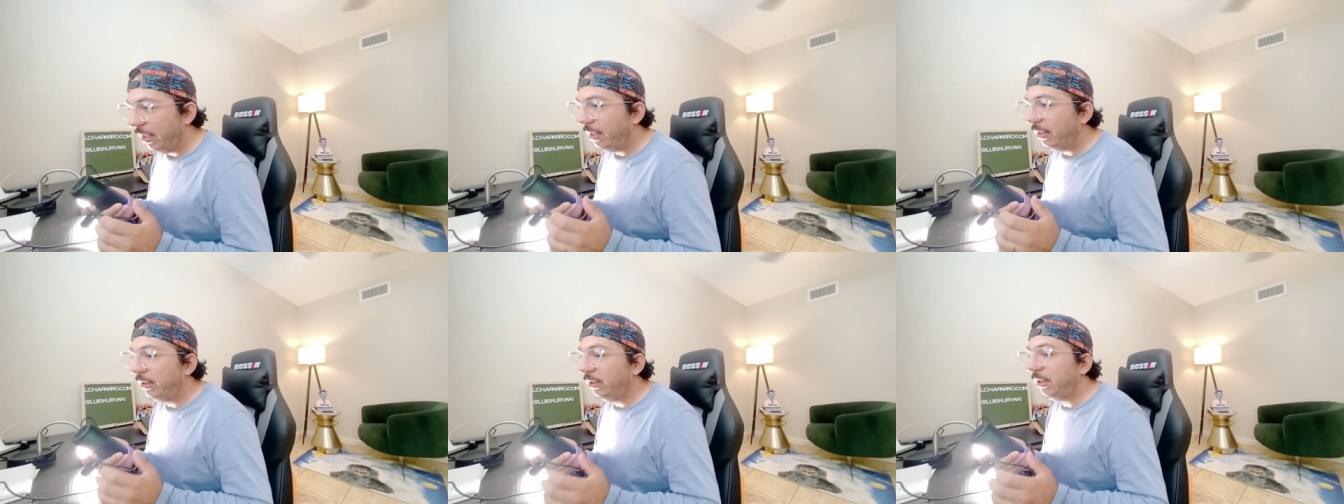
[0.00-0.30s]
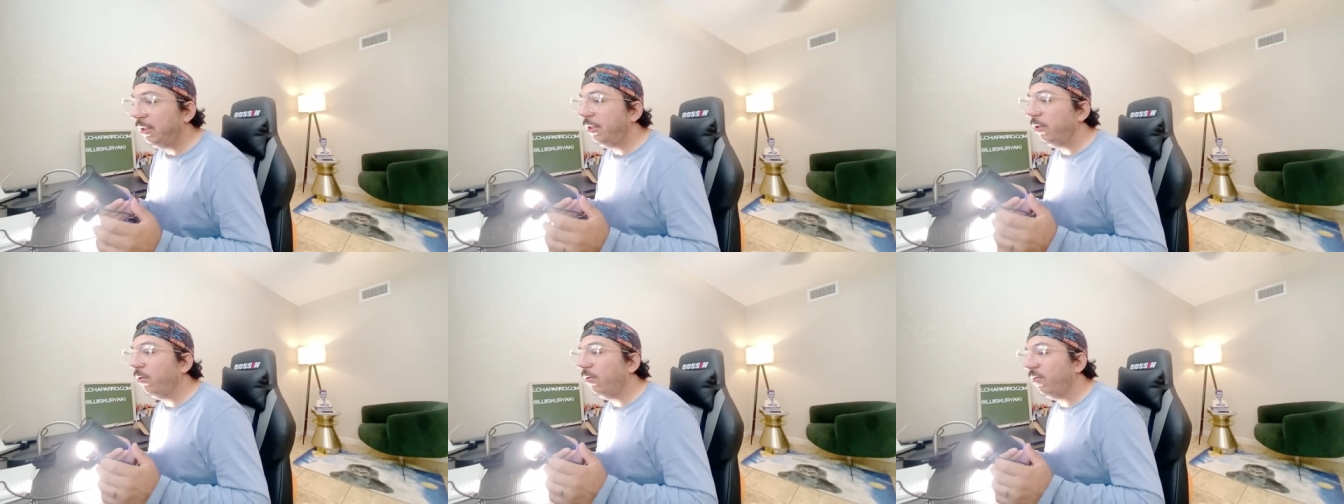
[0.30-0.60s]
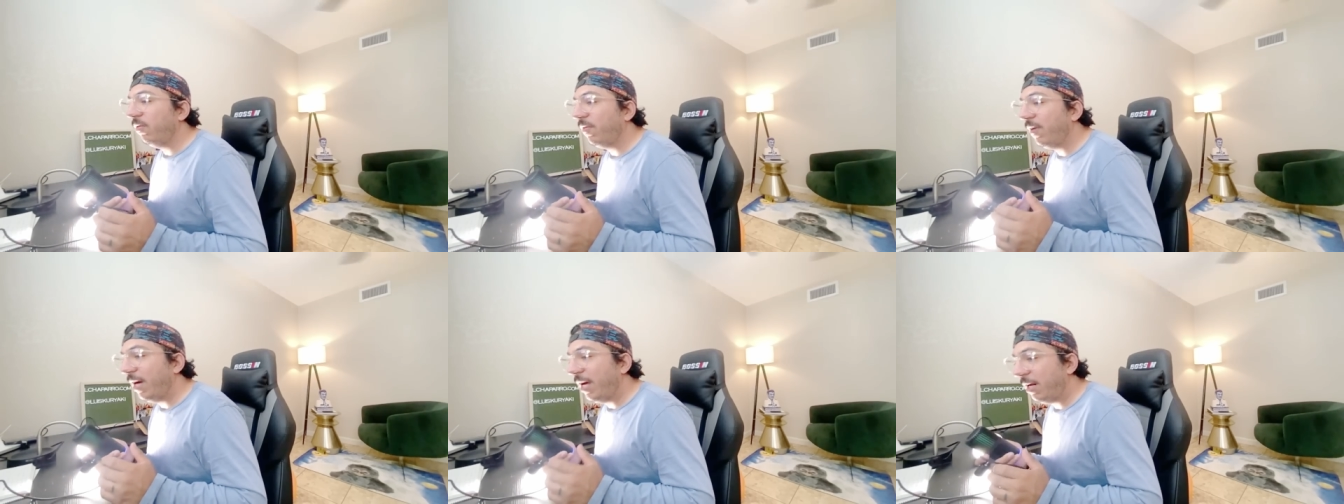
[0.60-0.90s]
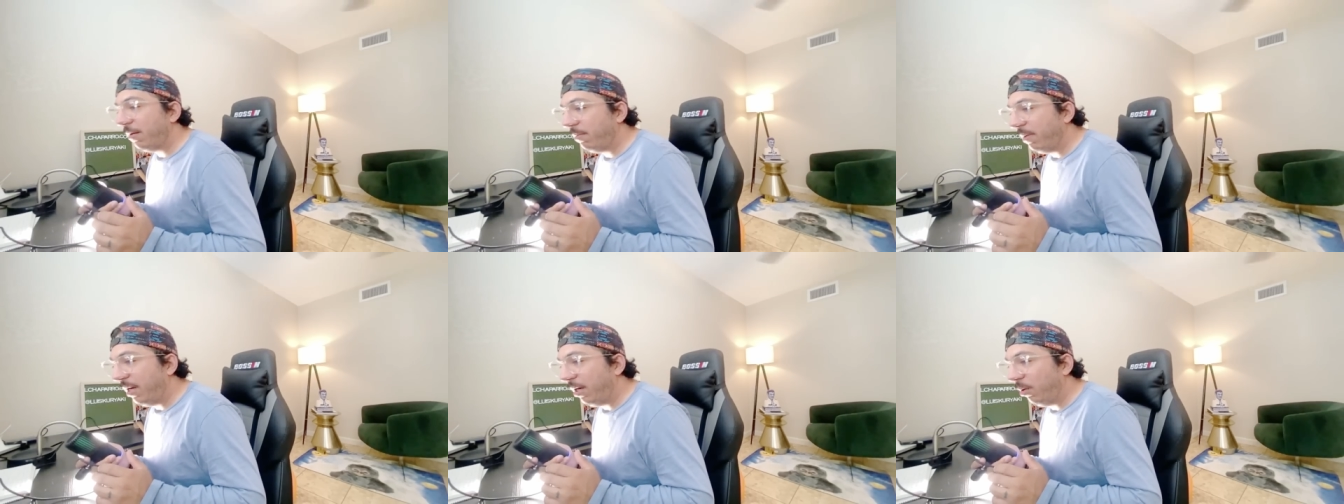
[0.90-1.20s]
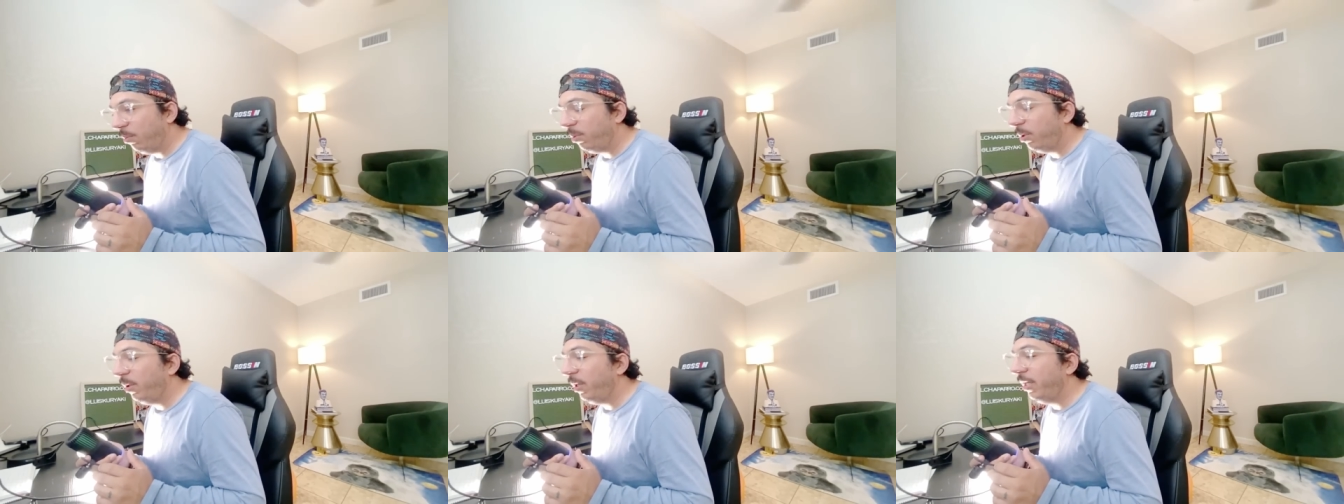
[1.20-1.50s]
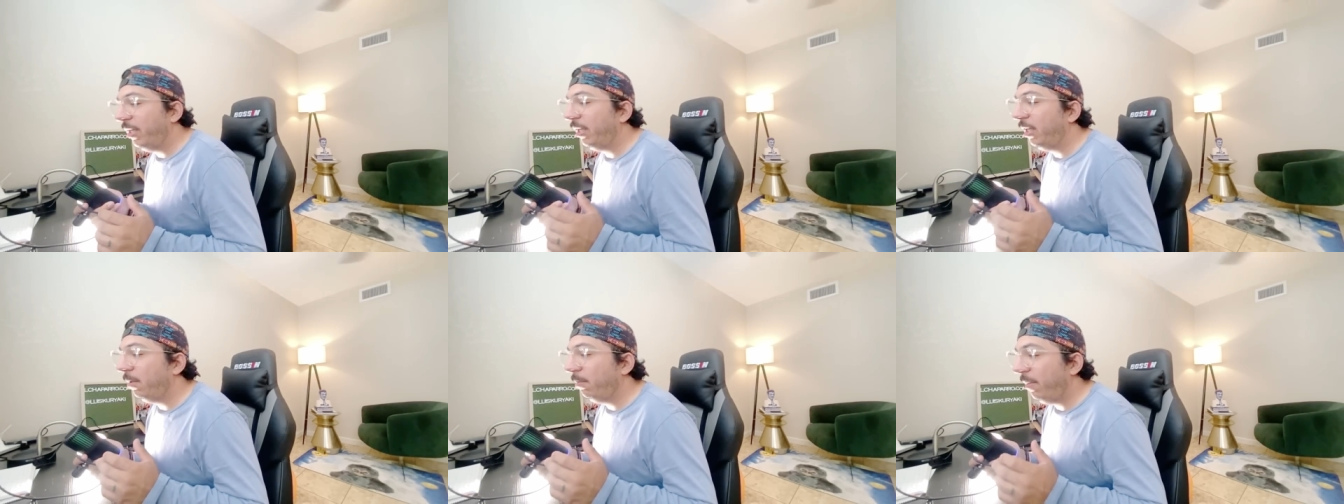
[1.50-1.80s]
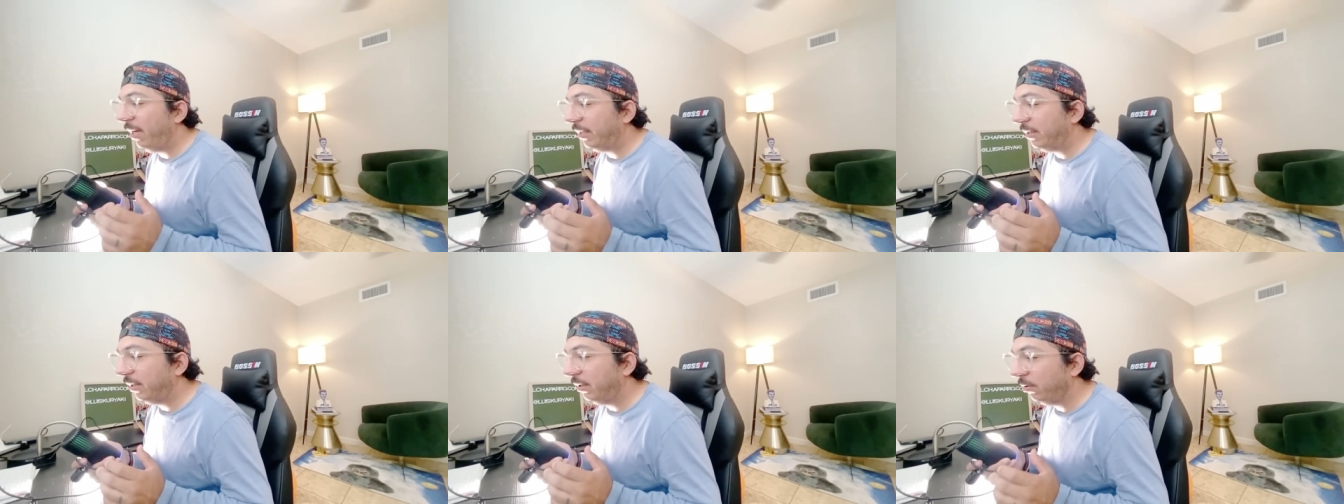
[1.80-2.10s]
Geo Pharma, operating in
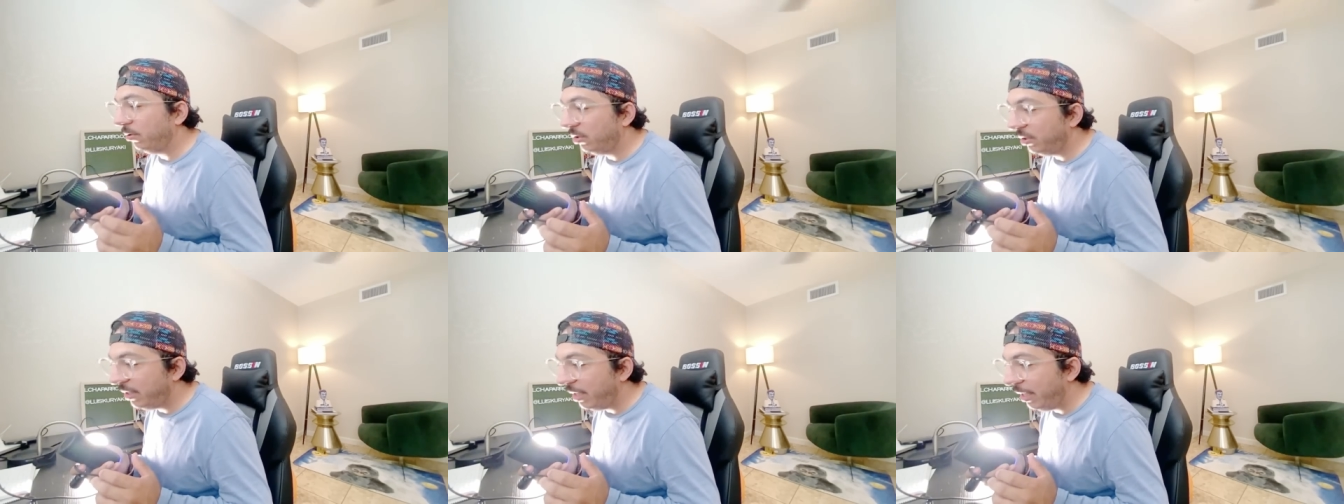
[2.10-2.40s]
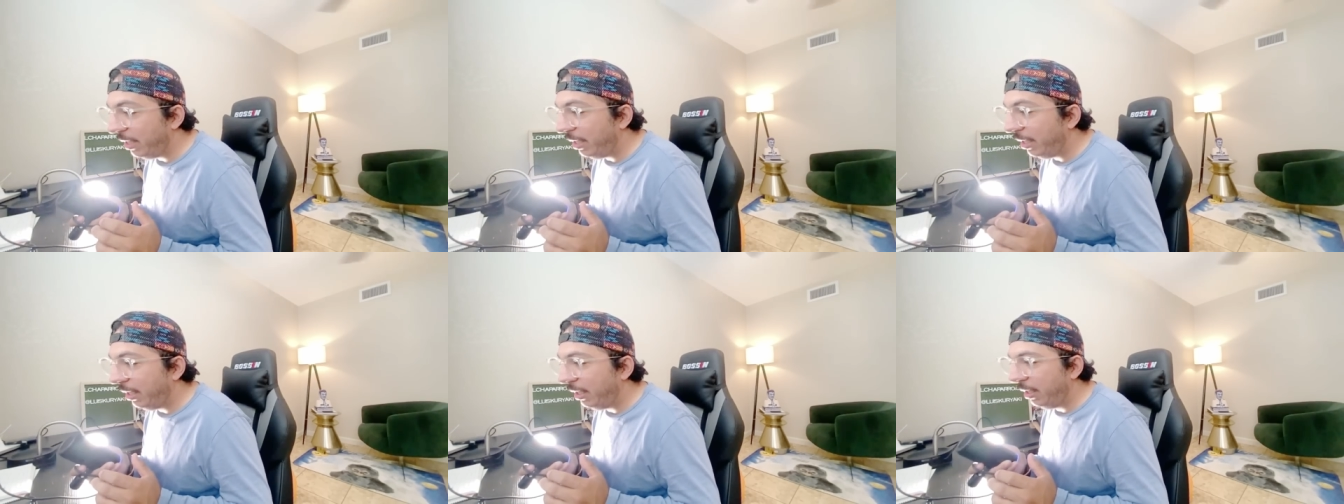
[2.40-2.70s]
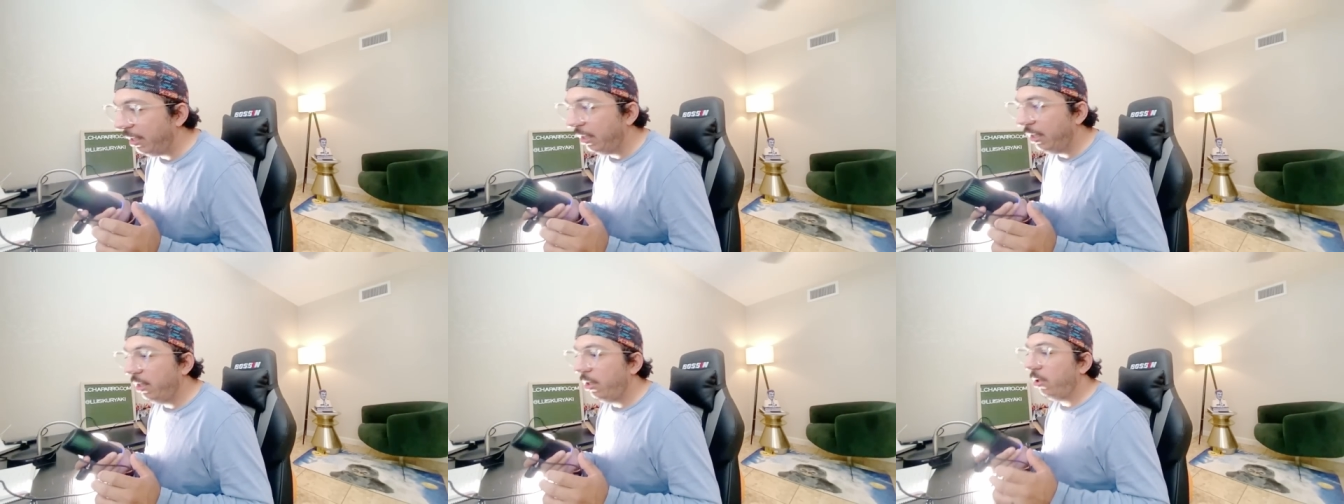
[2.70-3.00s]
Mexico City,